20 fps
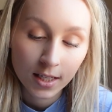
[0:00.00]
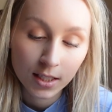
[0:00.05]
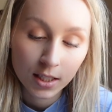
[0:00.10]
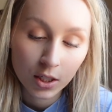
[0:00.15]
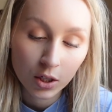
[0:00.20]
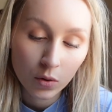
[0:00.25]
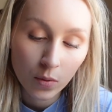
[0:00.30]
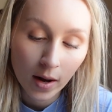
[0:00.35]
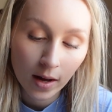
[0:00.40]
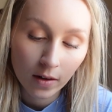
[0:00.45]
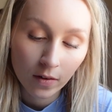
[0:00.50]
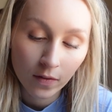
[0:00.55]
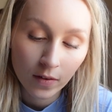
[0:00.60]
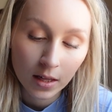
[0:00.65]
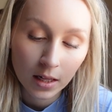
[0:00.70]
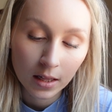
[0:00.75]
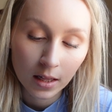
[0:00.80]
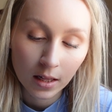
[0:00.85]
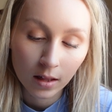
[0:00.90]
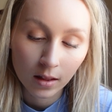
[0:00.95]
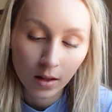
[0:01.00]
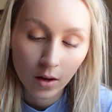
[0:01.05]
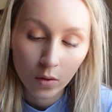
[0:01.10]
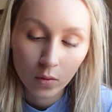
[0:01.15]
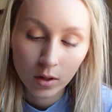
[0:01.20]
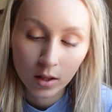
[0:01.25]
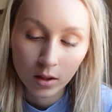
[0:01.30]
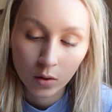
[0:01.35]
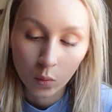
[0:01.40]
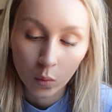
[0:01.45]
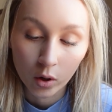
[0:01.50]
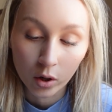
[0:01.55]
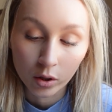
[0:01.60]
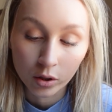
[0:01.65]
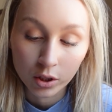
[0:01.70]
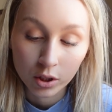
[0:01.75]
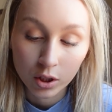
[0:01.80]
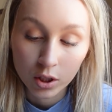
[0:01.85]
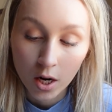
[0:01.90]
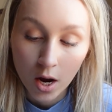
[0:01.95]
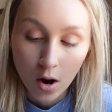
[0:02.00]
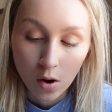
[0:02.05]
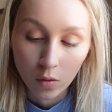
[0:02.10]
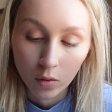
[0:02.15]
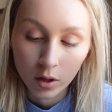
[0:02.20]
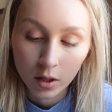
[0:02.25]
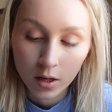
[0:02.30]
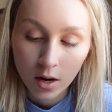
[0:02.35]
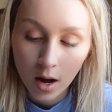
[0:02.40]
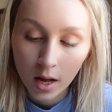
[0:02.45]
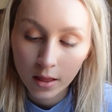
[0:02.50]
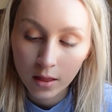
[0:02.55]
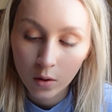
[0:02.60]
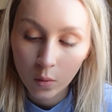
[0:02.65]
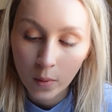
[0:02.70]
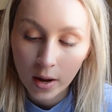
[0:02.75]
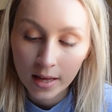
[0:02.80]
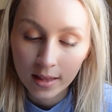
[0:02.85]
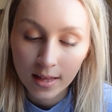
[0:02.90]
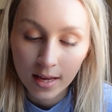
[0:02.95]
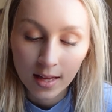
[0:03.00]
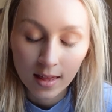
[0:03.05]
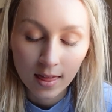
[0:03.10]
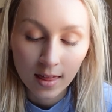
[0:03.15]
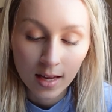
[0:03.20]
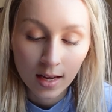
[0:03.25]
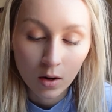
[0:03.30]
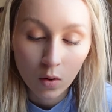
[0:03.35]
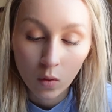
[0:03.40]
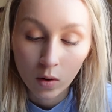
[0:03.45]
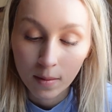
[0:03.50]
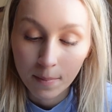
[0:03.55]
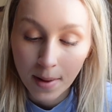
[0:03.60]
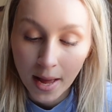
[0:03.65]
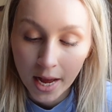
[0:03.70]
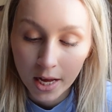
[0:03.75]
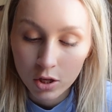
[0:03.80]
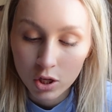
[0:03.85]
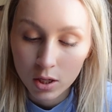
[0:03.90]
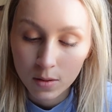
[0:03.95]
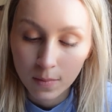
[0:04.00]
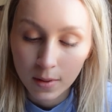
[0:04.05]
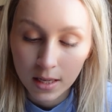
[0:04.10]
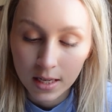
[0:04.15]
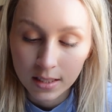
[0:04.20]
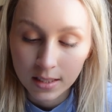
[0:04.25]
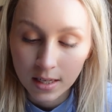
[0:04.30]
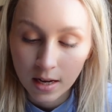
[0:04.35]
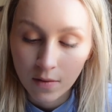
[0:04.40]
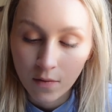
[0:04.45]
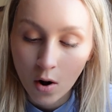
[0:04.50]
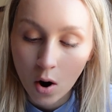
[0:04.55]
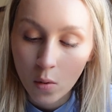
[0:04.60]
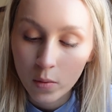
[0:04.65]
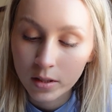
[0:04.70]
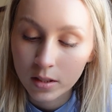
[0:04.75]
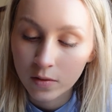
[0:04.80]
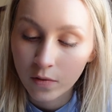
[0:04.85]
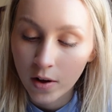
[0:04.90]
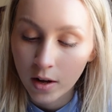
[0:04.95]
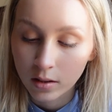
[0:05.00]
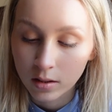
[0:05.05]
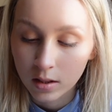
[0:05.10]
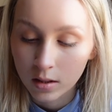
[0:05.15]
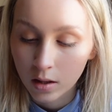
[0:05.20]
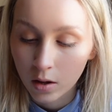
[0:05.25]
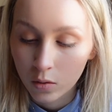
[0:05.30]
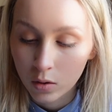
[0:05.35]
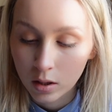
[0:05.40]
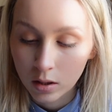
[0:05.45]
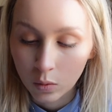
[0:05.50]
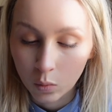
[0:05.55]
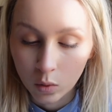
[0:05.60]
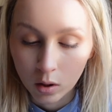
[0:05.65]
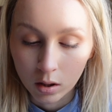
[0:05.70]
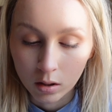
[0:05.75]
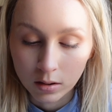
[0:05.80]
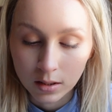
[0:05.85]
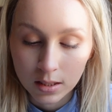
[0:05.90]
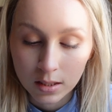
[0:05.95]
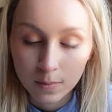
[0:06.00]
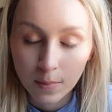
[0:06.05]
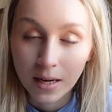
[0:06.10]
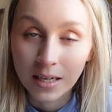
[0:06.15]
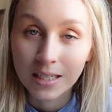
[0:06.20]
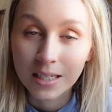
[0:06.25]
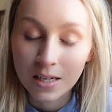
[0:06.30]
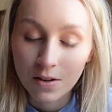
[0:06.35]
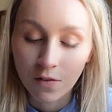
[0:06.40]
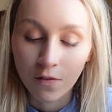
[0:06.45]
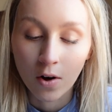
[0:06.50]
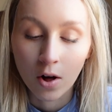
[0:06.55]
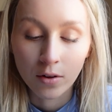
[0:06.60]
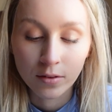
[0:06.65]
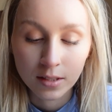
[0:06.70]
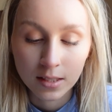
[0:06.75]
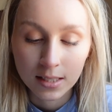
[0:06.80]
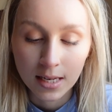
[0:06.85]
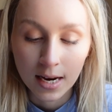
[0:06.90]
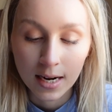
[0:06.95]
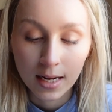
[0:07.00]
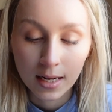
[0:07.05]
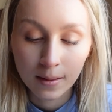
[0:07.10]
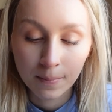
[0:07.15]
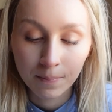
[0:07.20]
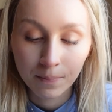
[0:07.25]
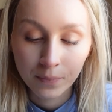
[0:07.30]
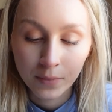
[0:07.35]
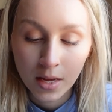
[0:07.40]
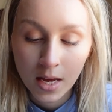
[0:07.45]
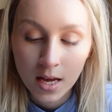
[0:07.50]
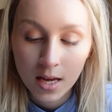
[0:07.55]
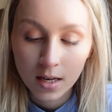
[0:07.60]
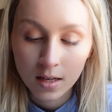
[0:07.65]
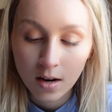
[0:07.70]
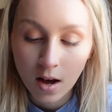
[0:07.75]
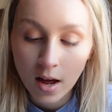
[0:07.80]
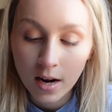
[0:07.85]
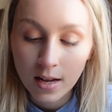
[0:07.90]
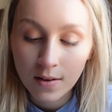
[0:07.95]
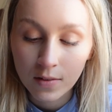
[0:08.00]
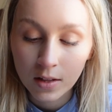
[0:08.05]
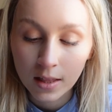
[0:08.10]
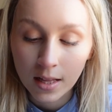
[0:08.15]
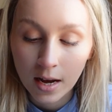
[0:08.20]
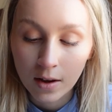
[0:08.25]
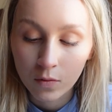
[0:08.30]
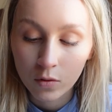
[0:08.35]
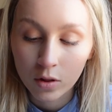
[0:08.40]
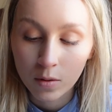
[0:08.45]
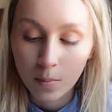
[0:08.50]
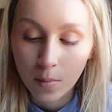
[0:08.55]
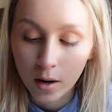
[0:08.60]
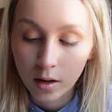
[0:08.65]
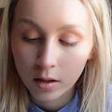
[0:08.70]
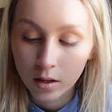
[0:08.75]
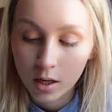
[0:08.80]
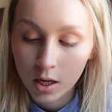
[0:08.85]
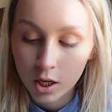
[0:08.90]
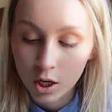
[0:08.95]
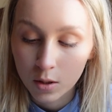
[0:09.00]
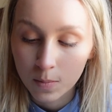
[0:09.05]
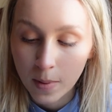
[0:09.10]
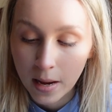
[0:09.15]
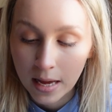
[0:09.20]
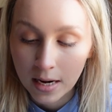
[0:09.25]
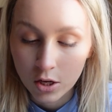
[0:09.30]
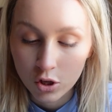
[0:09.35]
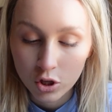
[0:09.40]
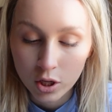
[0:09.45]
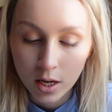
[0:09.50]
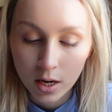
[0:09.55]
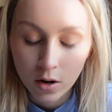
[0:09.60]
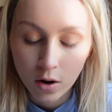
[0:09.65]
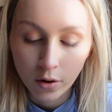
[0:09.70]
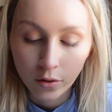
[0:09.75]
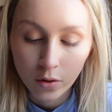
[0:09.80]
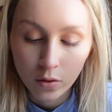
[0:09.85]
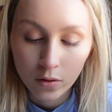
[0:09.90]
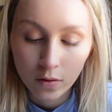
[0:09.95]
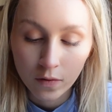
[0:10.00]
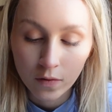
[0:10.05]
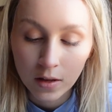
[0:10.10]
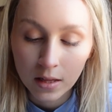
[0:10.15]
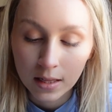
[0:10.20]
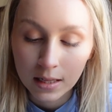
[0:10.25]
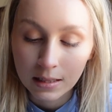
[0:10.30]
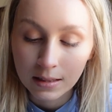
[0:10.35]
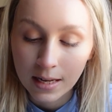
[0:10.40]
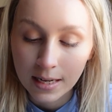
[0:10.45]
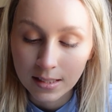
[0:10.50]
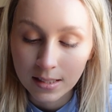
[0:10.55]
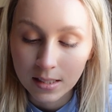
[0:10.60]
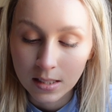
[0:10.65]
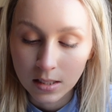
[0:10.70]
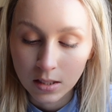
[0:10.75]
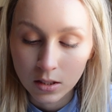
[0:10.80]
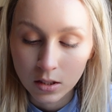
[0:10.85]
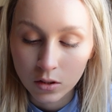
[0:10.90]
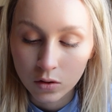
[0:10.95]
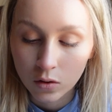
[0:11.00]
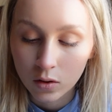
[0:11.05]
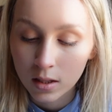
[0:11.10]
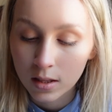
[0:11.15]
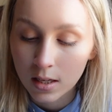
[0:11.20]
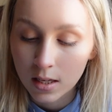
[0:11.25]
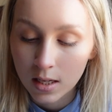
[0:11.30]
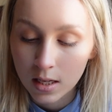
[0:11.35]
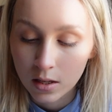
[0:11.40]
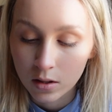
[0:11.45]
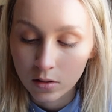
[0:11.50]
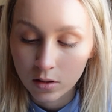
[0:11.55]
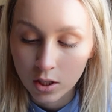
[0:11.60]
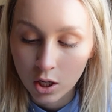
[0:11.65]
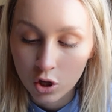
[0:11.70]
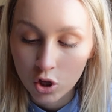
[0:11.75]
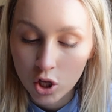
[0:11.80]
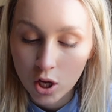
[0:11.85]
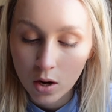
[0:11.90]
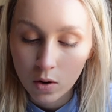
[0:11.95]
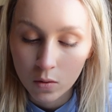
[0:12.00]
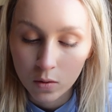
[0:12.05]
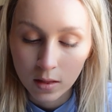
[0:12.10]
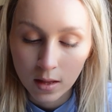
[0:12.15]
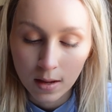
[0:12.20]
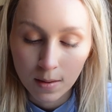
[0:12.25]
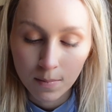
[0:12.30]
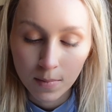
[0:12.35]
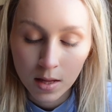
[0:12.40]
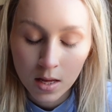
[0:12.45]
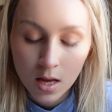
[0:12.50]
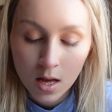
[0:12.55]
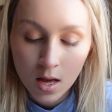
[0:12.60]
Do I feel alone in the world? No, not in the way they think or imagine, because I have always felt alone in the world. It's my default setting. Not even life with Mark could banish it, although the feeling lessened during the years I shared with him,